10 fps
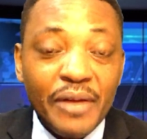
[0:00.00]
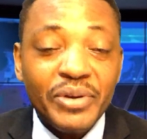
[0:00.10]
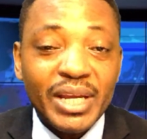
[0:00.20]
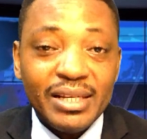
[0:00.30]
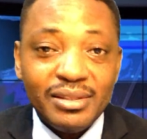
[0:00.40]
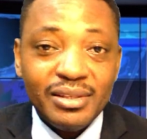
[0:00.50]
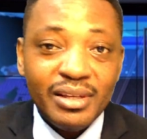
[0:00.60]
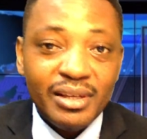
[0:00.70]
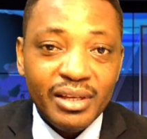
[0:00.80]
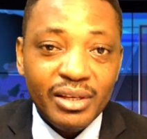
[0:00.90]
Africans
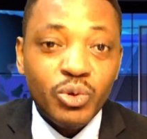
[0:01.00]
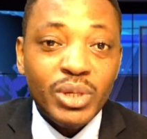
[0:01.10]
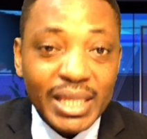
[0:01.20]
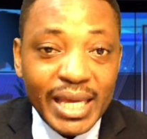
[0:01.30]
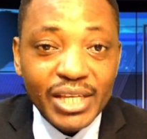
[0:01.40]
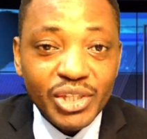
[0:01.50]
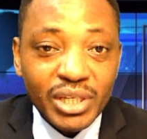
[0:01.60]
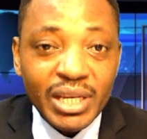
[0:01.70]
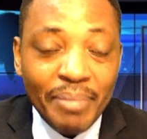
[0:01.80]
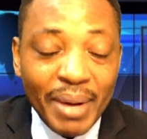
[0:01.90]
to
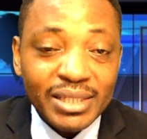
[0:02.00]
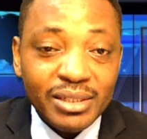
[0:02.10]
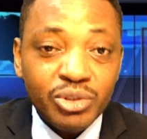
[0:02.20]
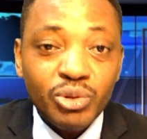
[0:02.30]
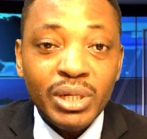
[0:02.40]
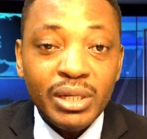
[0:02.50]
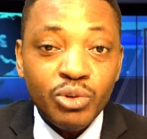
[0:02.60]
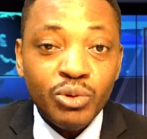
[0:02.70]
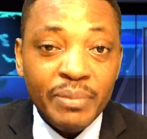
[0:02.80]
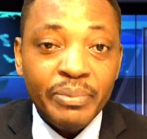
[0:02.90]
engage in the battle to
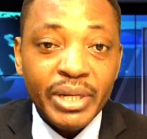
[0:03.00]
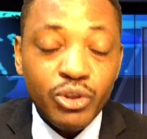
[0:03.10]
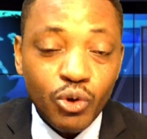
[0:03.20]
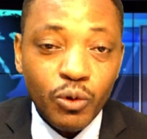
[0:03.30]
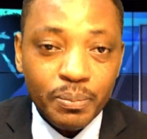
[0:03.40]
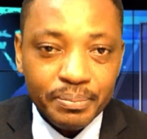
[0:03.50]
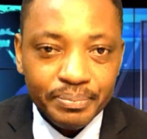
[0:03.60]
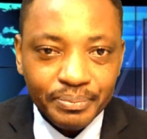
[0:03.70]
liberate Europe.